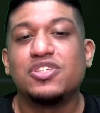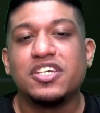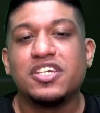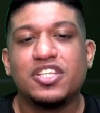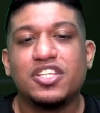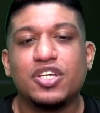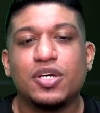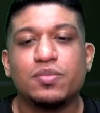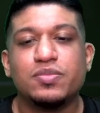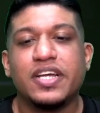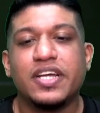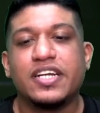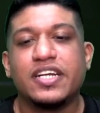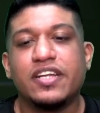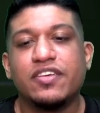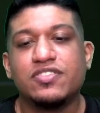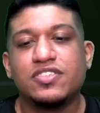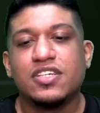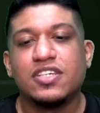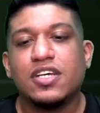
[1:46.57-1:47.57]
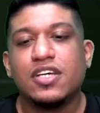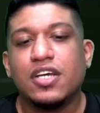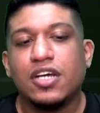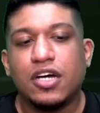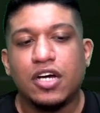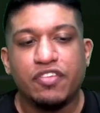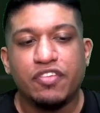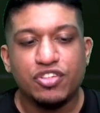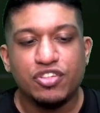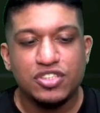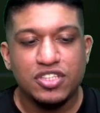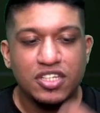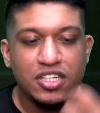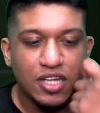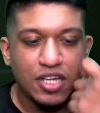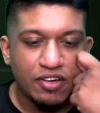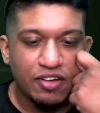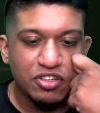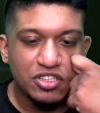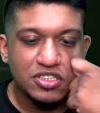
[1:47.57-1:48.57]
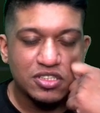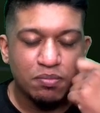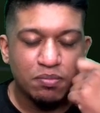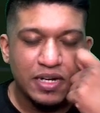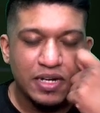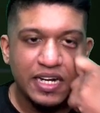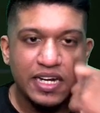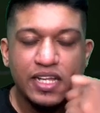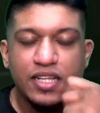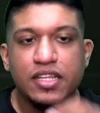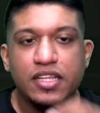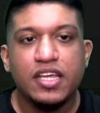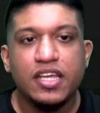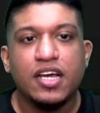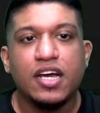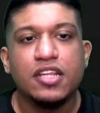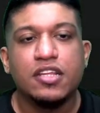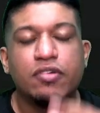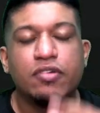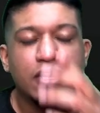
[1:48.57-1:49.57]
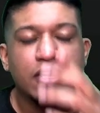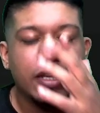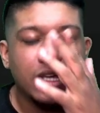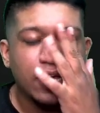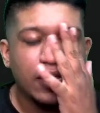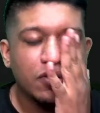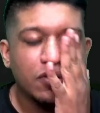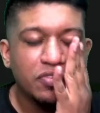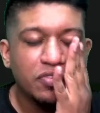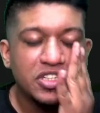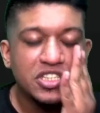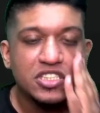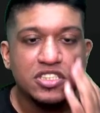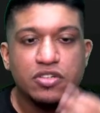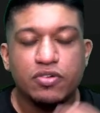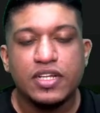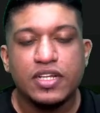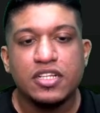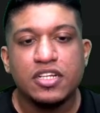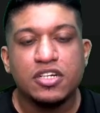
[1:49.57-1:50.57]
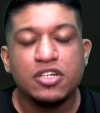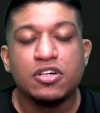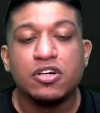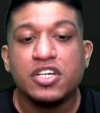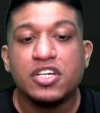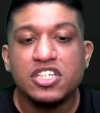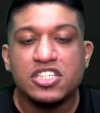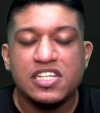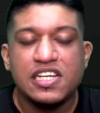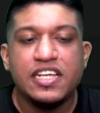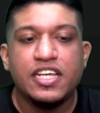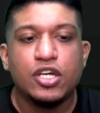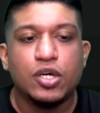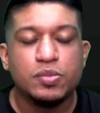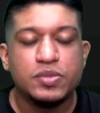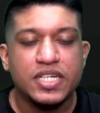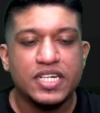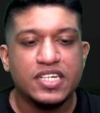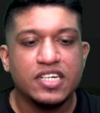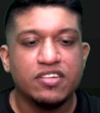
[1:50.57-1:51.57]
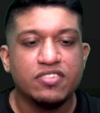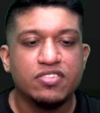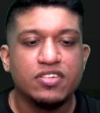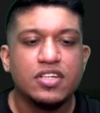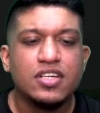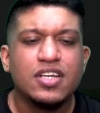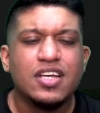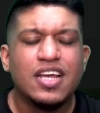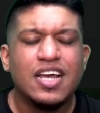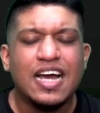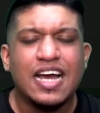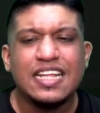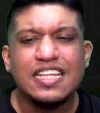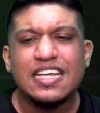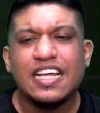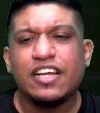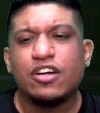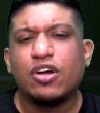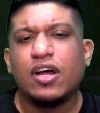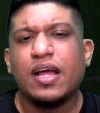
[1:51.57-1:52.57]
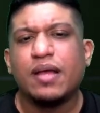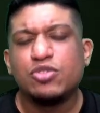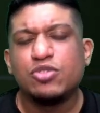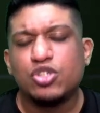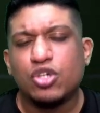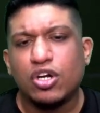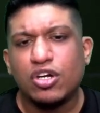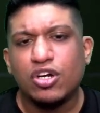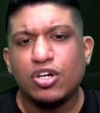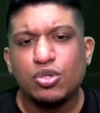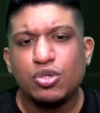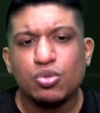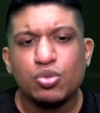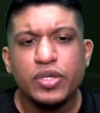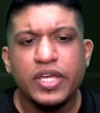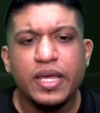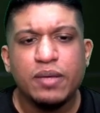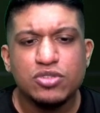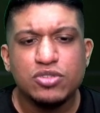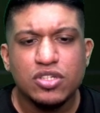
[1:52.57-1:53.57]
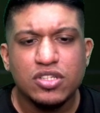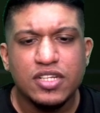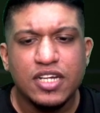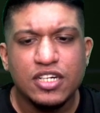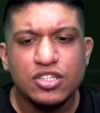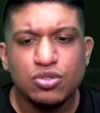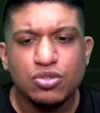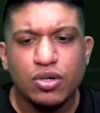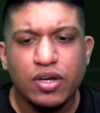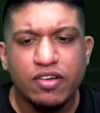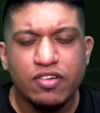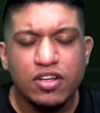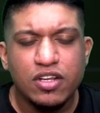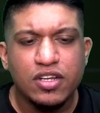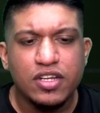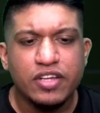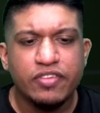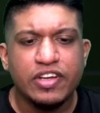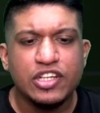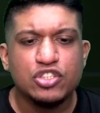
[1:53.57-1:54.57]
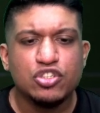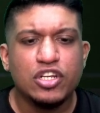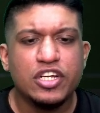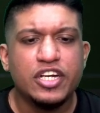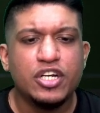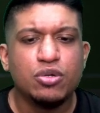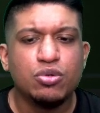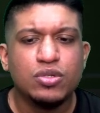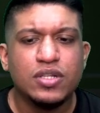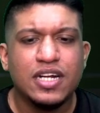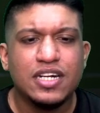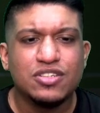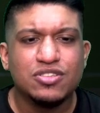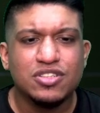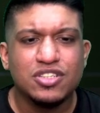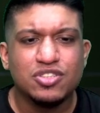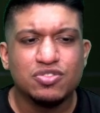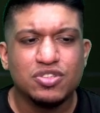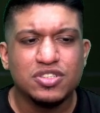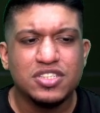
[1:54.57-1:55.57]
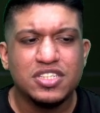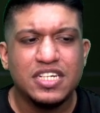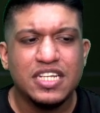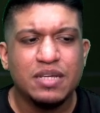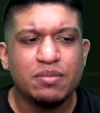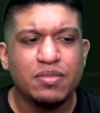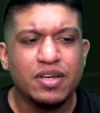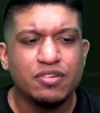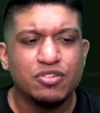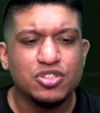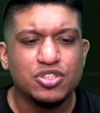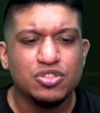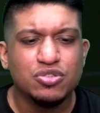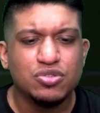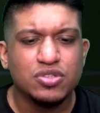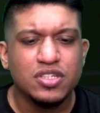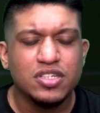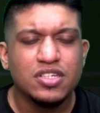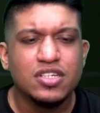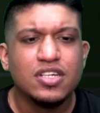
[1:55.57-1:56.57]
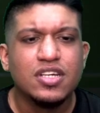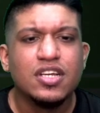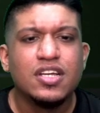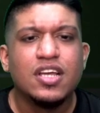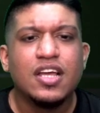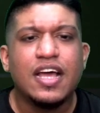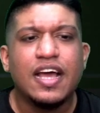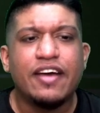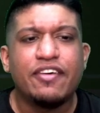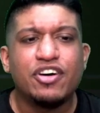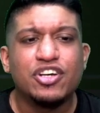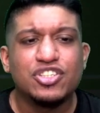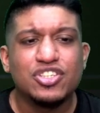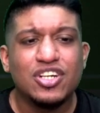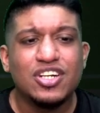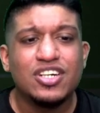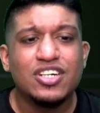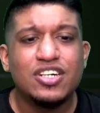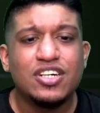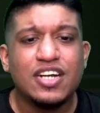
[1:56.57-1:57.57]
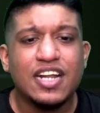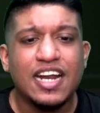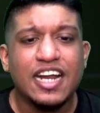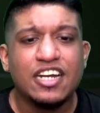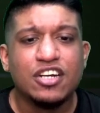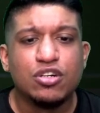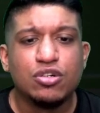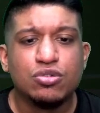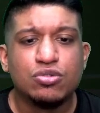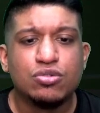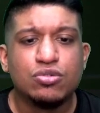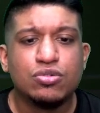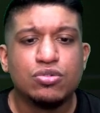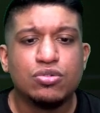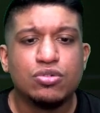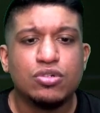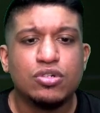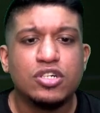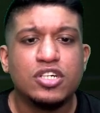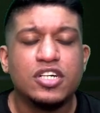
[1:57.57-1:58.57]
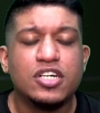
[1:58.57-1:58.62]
in the objectives. If you see, I was completing the other one here, which is the Turkish League objective. I think I'm short on 2 games on that, so I will eventually do that. So this was the team I was using. I was also trying to